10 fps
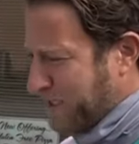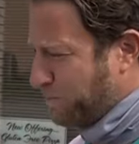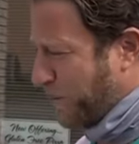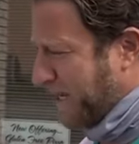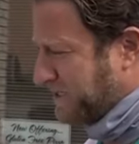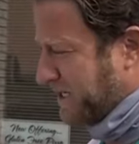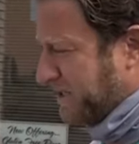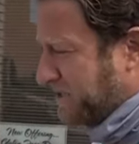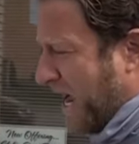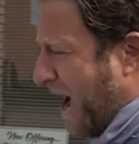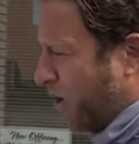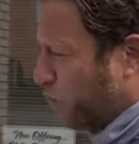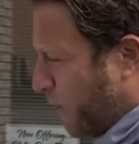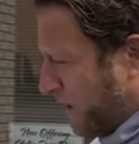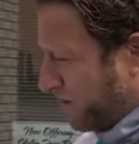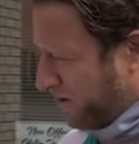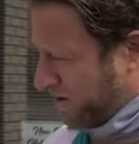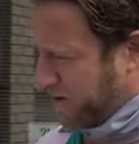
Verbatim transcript: Best pizza in town winner?